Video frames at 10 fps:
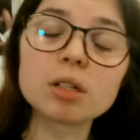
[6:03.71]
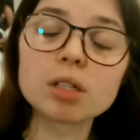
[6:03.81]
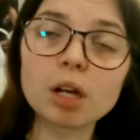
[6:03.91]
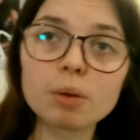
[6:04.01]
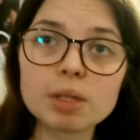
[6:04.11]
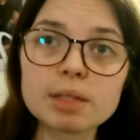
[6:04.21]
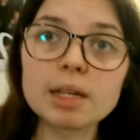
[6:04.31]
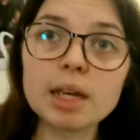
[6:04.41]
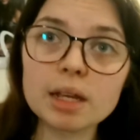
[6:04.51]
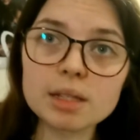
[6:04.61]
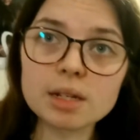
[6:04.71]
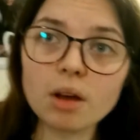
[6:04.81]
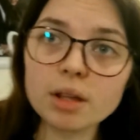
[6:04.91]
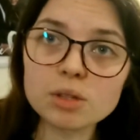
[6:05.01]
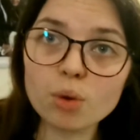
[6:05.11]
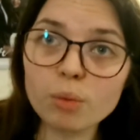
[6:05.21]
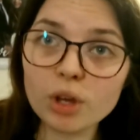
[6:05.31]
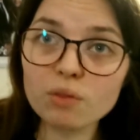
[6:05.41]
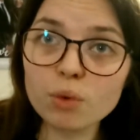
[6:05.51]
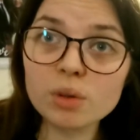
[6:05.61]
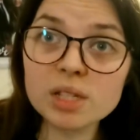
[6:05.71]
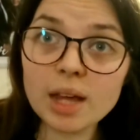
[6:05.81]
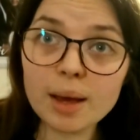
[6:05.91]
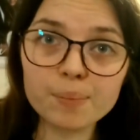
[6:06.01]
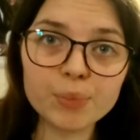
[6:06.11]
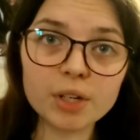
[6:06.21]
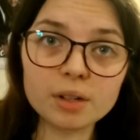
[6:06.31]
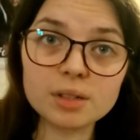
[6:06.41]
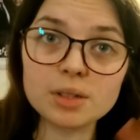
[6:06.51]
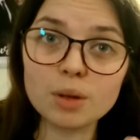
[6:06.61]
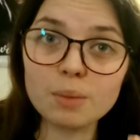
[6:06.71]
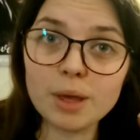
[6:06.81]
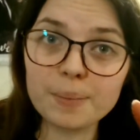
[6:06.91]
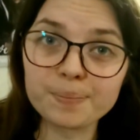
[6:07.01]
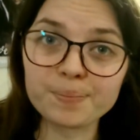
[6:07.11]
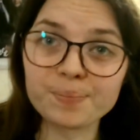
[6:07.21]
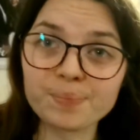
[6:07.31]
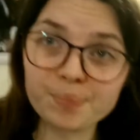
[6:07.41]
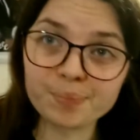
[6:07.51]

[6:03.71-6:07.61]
to go and see tonight, so I'm looking forward to that. I'll see you in a bit.